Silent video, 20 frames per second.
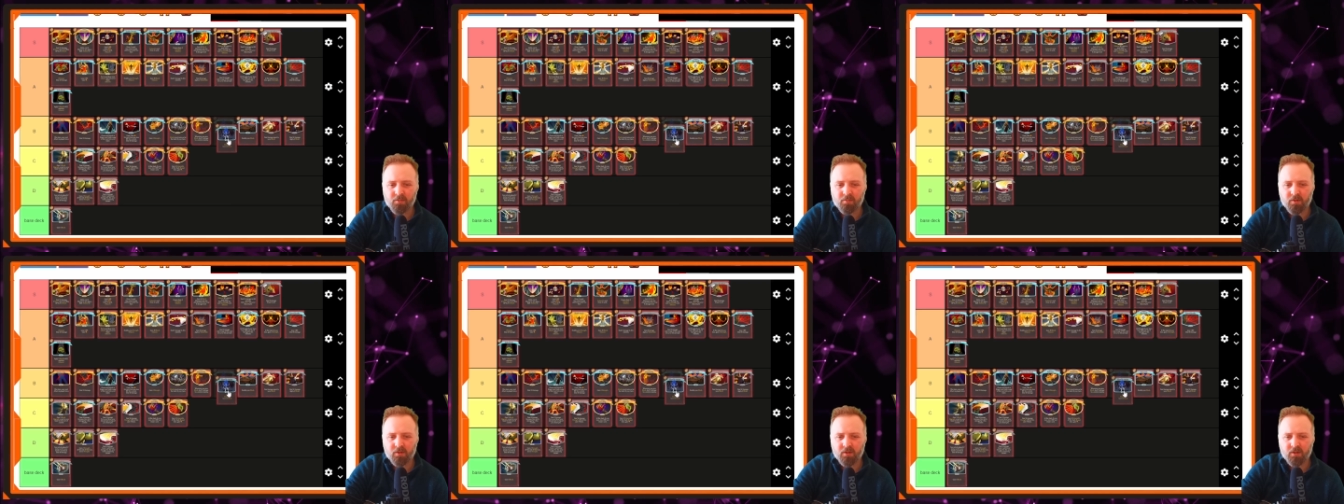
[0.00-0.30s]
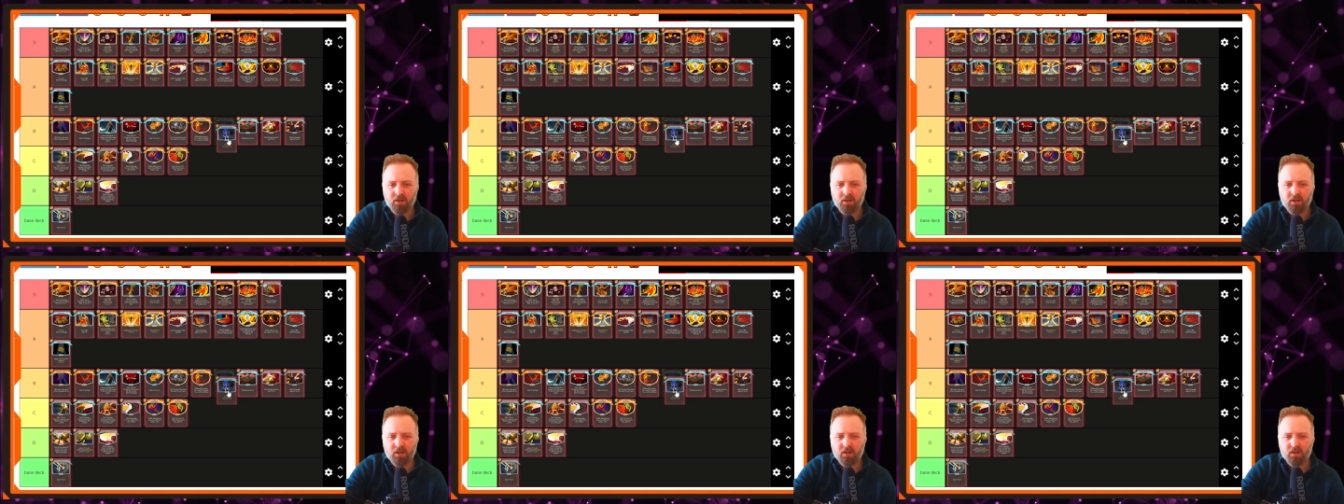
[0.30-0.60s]
but
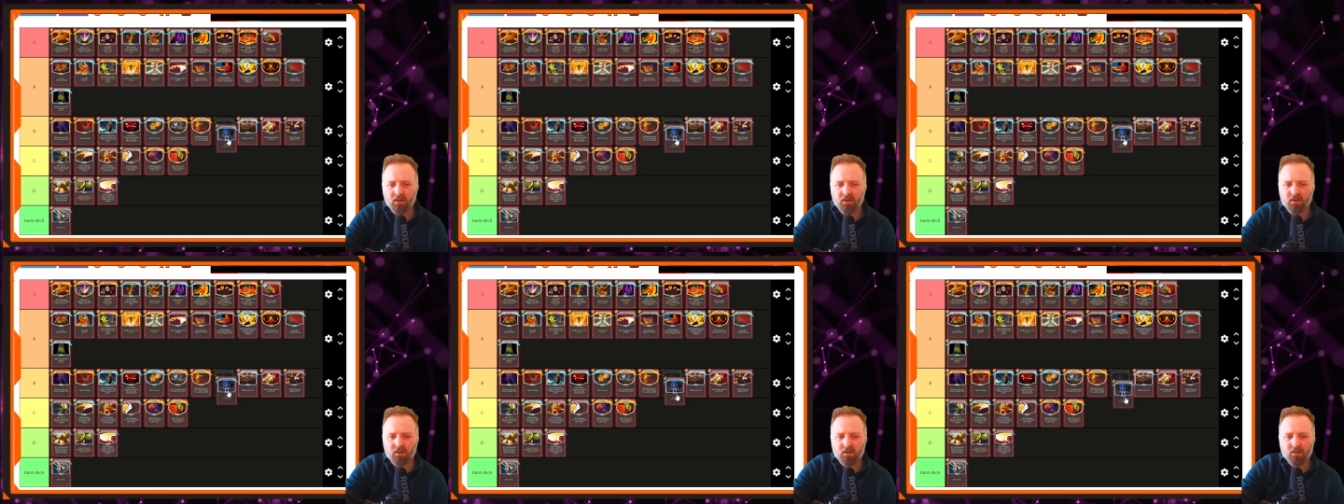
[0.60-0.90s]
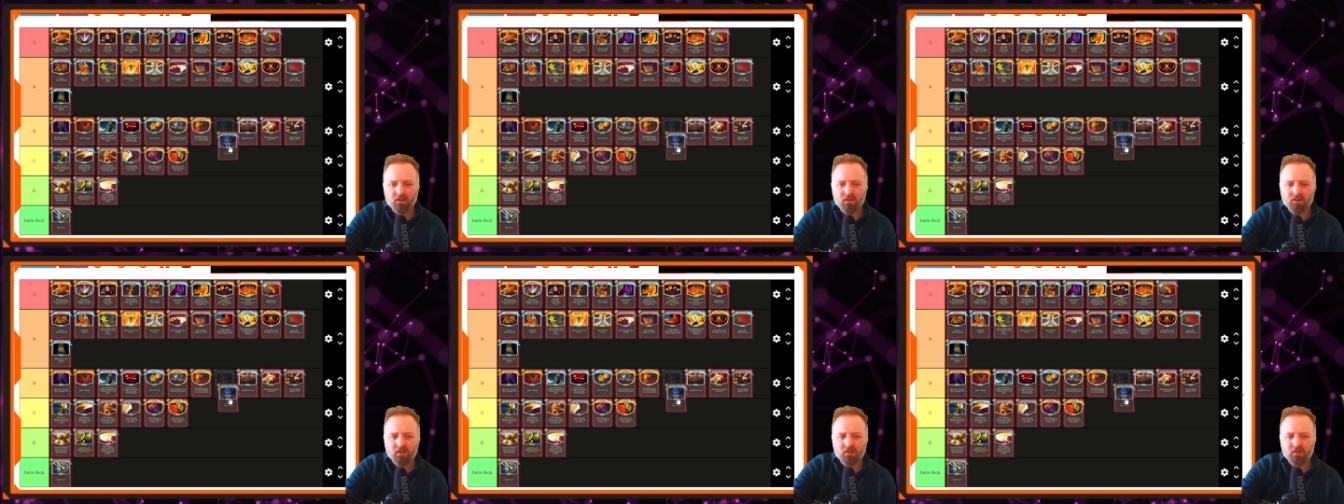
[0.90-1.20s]

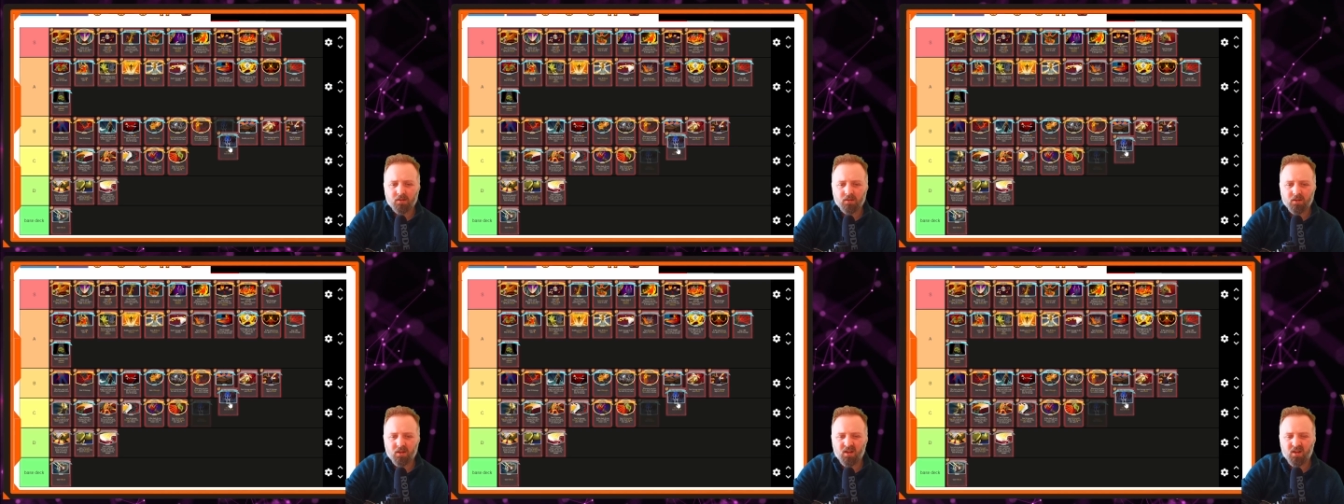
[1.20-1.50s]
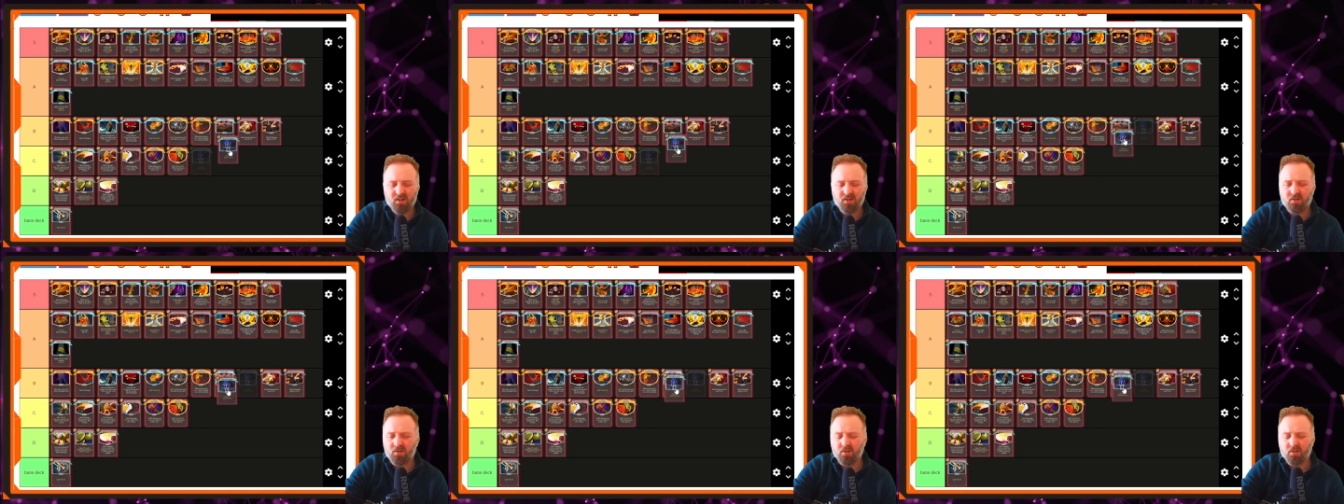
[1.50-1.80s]

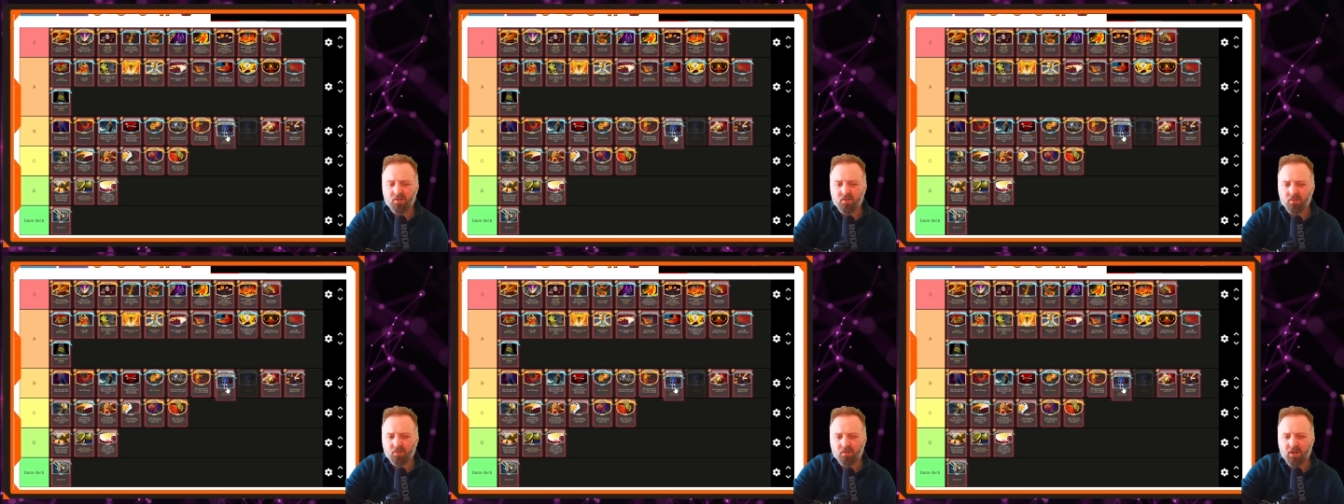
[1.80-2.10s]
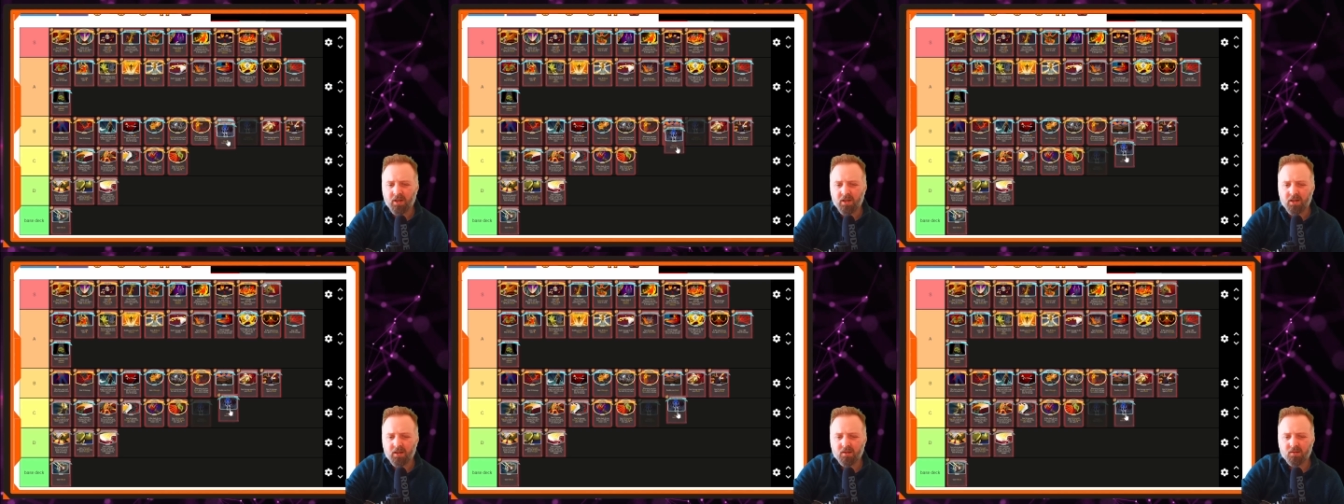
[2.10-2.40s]
it's just
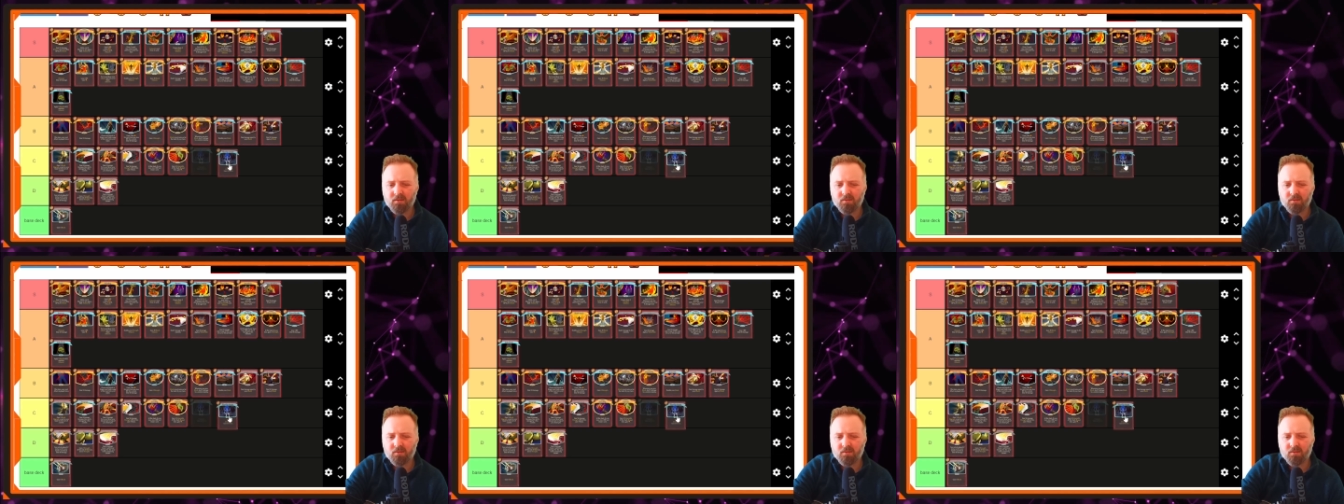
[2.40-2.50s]
okay.